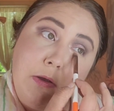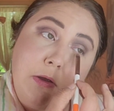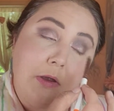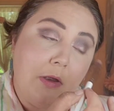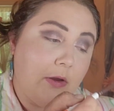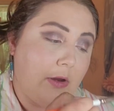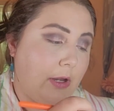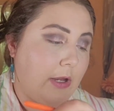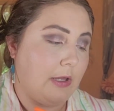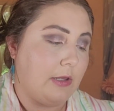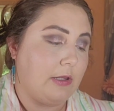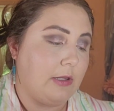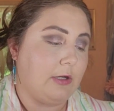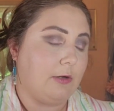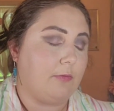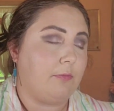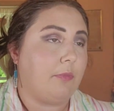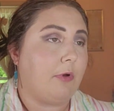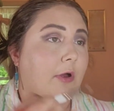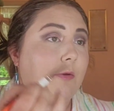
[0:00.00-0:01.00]
Okay, and then
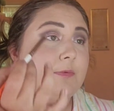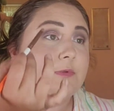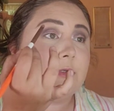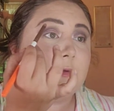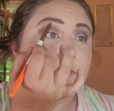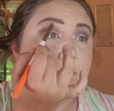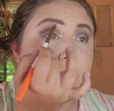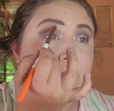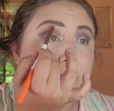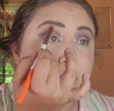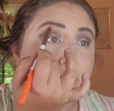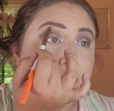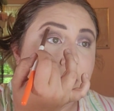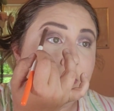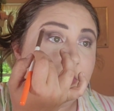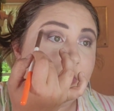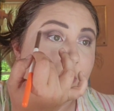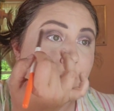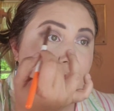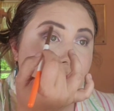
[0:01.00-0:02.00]
I'll pop some beneath
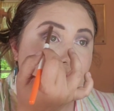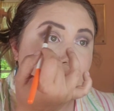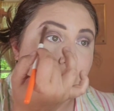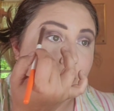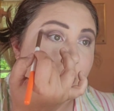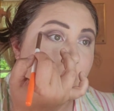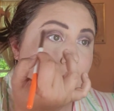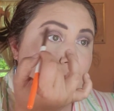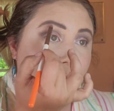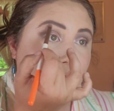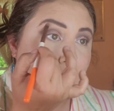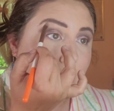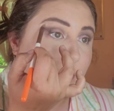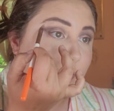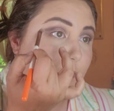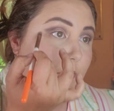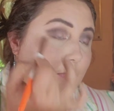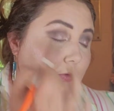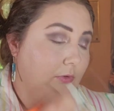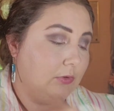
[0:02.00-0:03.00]
the brow
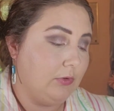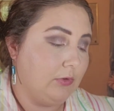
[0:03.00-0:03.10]
bone.